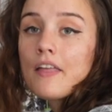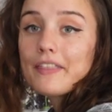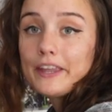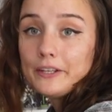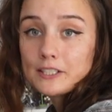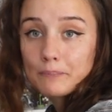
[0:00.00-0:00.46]

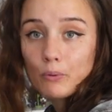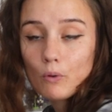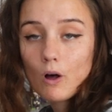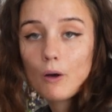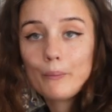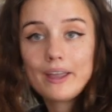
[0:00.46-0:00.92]
that you
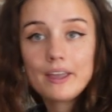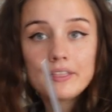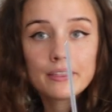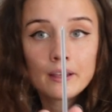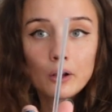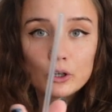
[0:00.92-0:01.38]
support her with,
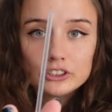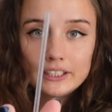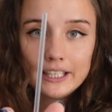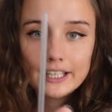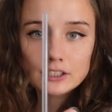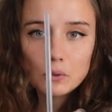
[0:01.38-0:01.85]
because
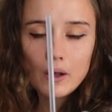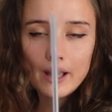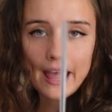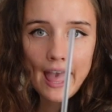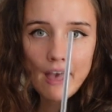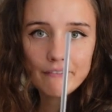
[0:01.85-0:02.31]
she is quite
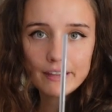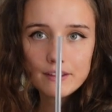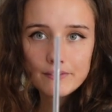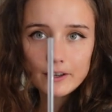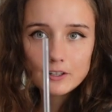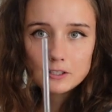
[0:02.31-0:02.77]
a heavy
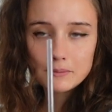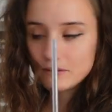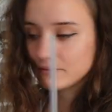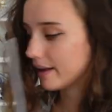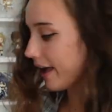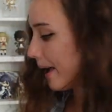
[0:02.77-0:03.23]
figure to
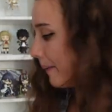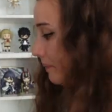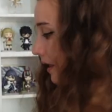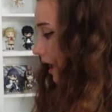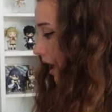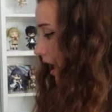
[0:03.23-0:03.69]
be fair,
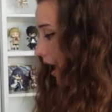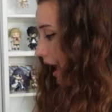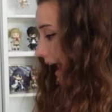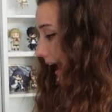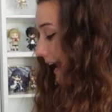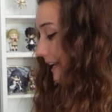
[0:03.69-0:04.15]

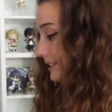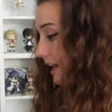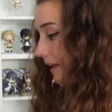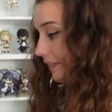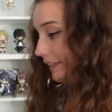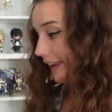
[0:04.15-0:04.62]
is
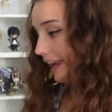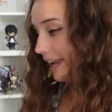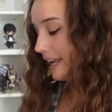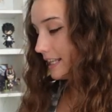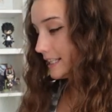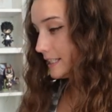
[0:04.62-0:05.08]

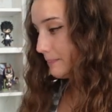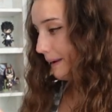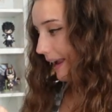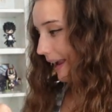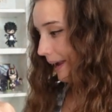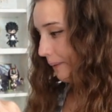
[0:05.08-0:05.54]
the
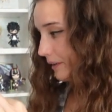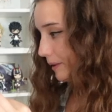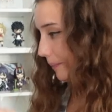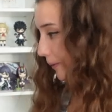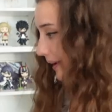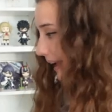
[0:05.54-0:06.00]
spear with
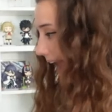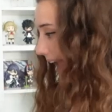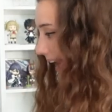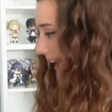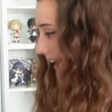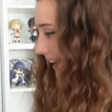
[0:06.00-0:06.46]
the
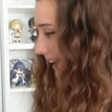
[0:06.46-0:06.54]
bouquet.